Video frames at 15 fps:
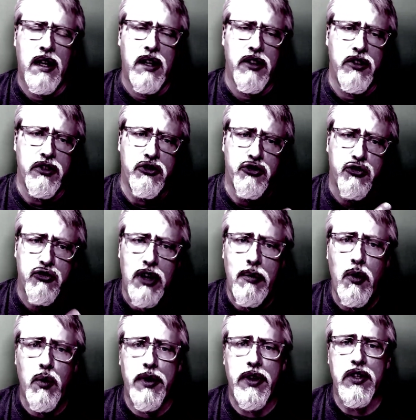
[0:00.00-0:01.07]
The trouble
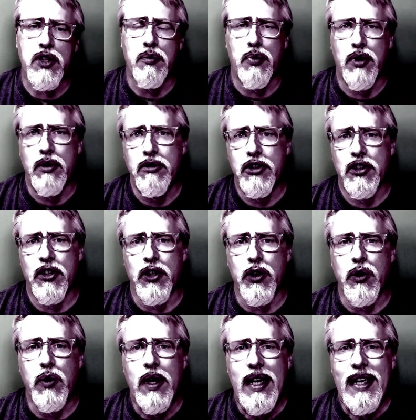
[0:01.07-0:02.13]
with this approach,
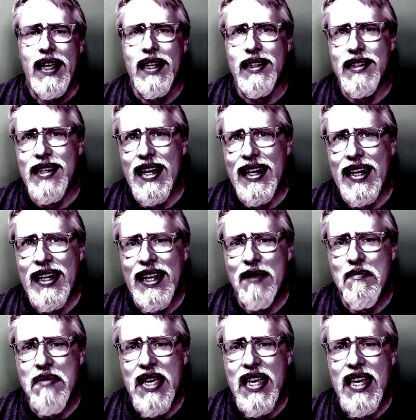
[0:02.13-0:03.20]
though, is that it can
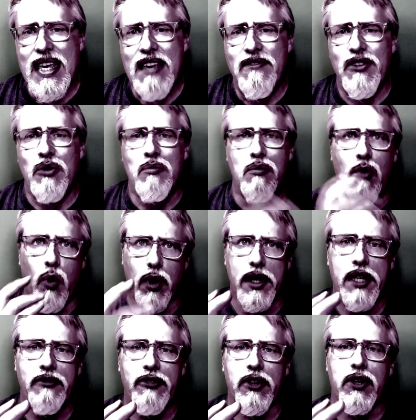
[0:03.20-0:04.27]
be even more
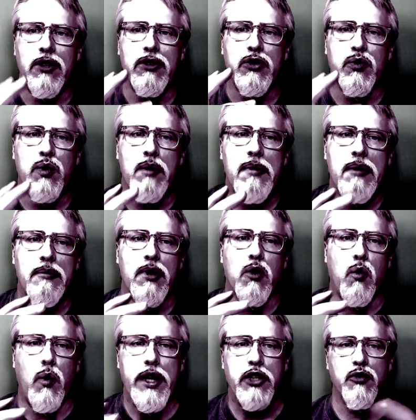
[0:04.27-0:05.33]
difficult to remember
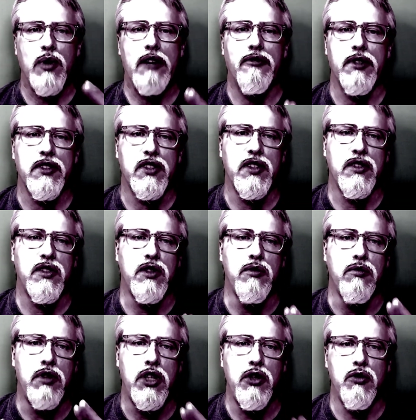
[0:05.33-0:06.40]
which references you
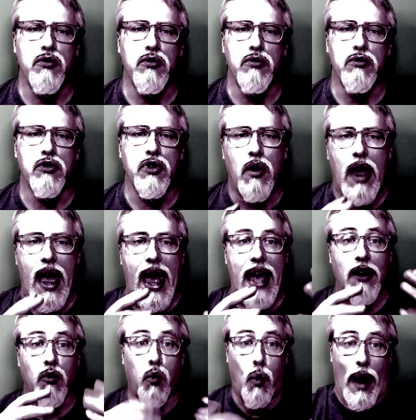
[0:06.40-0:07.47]
used
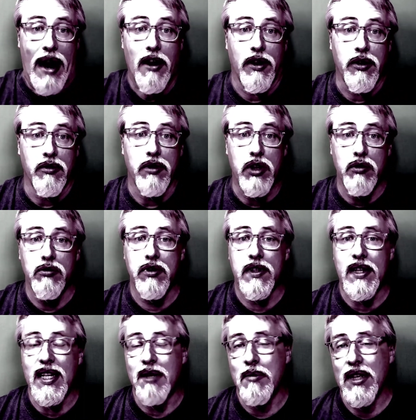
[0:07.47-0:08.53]
and where you used
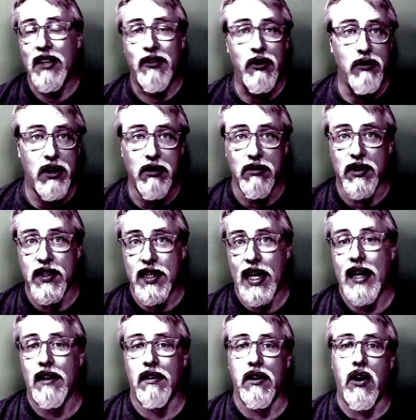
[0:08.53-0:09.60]
them if you don't cite
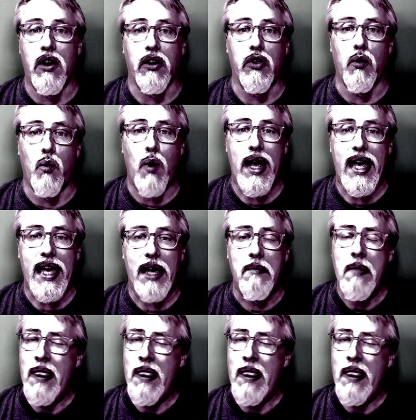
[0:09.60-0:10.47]
along the way.